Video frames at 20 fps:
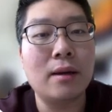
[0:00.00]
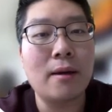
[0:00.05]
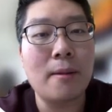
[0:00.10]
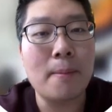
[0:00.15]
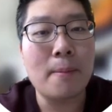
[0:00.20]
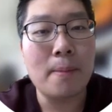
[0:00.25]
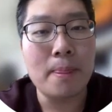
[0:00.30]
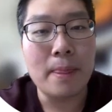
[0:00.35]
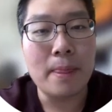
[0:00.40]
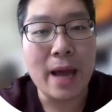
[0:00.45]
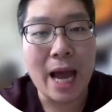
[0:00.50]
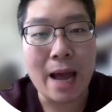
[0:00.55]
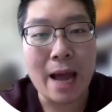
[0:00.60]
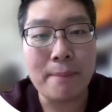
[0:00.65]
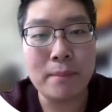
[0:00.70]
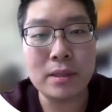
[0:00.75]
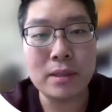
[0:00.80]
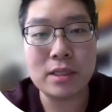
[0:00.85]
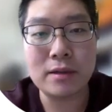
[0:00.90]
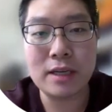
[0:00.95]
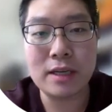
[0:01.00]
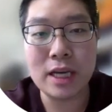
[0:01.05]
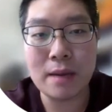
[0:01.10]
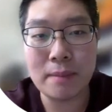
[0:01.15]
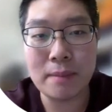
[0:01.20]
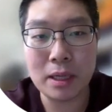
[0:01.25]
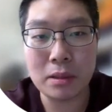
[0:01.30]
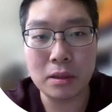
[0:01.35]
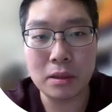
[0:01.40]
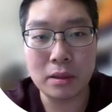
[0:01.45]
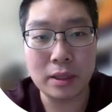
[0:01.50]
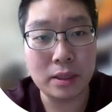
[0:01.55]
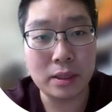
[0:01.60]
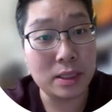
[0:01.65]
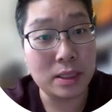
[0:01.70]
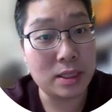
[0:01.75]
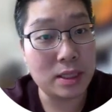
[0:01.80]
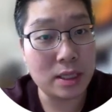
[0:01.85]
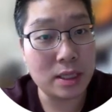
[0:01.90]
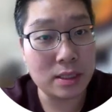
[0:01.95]
that much of chemical, in
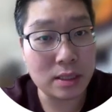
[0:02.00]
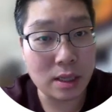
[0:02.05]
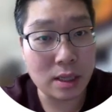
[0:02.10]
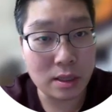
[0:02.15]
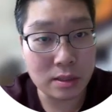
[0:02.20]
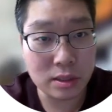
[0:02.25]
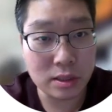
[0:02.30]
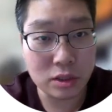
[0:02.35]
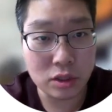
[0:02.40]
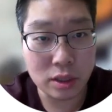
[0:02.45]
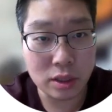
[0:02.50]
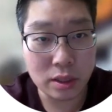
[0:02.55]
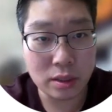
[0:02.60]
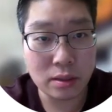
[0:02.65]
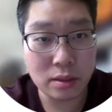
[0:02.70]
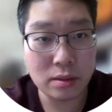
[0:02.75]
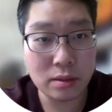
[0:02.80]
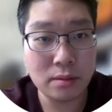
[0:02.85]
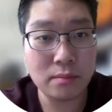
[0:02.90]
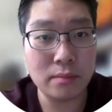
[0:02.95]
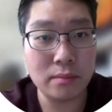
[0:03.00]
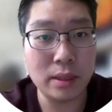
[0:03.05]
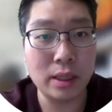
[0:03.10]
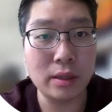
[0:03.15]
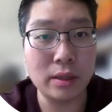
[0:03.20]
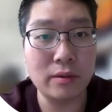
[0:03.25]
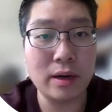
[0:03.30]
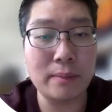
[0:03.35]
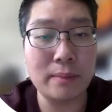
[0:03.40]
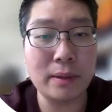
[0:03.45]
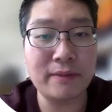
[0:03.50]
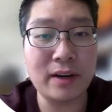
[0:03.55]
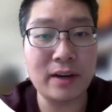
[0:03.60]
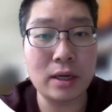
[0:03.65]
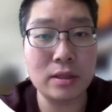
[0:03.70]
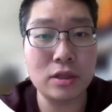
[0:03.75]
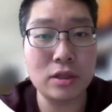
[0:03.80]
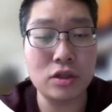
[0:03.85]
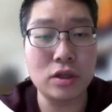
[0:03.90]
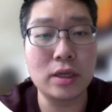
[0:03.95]
this case oxygen, milligram of
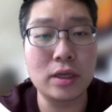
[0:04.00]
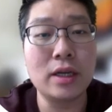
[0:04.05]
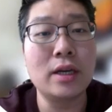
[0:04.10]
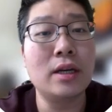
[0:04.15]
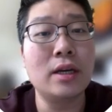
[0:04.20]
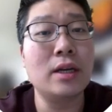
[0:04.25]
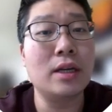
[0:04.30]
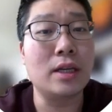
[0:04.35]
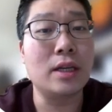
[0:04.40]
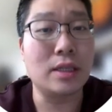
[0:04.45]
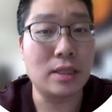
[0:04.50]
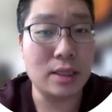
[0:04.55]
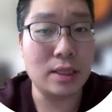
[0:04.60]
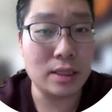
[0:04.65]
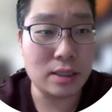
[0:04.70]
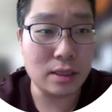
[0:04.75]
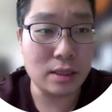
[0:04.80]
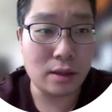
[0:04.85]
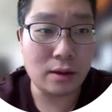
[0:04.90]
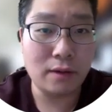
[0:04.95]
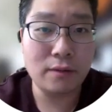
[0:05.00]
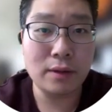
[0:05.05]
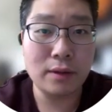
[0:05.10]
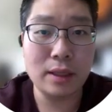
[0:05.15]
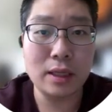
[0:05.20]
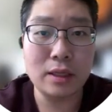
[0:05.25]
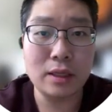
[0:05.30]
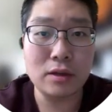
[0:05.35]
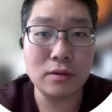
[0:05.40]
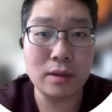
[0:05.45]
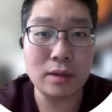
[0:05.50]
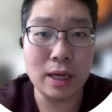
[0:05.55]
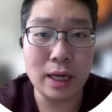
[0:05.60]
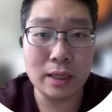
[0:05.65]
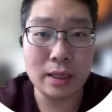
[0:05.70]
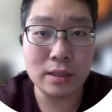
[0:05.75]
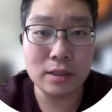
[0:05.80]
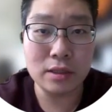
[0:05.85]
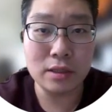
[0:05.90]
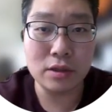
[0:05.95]
oxygen, is dissolved, and then you got
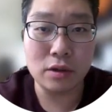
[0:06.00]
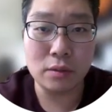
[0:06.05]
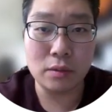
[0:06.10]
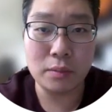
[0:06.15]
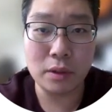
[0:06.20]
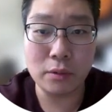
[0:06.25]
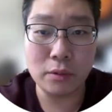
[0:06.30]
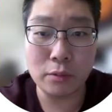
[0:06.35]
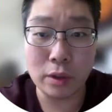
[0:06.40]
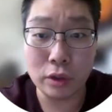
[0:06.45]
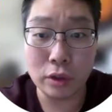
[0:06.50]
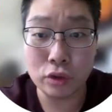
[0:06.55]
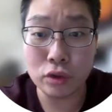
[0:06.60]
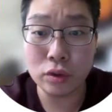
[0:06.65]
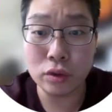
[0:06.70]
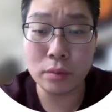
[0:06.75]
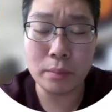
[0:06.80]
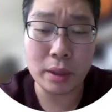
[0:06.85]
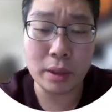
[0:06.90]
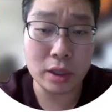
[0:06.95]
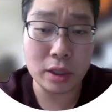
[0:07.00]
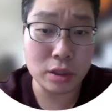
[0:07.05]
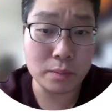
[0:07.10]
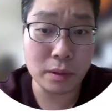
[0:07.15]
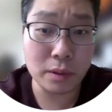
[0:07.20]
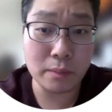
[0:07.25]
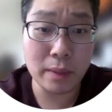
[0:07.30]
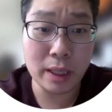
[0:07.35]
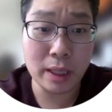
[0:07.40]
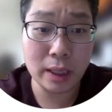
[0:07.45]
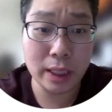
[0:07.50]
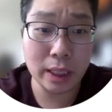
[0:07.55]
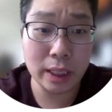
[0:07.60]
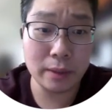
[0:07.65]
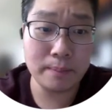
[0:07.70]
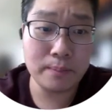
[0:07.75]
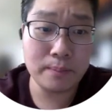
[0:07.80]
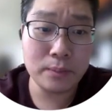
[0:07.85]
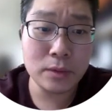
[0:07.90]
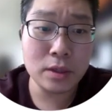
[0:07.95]
0.12 parts per million.
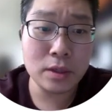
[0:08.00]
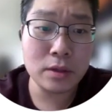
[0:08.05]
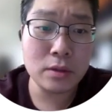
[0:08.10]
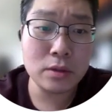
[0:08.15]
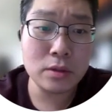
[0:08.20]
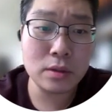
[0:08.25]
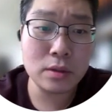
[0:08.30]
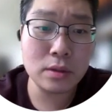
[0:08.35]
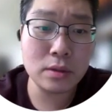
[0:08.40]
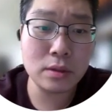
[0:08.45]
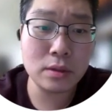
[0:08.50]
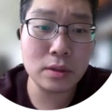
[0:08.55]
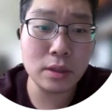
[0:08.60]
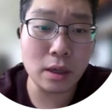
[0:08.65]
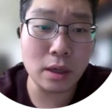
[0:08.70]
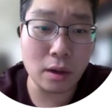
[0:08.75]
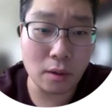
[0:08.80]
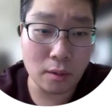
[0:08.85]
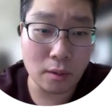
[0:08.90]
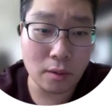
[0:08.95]
So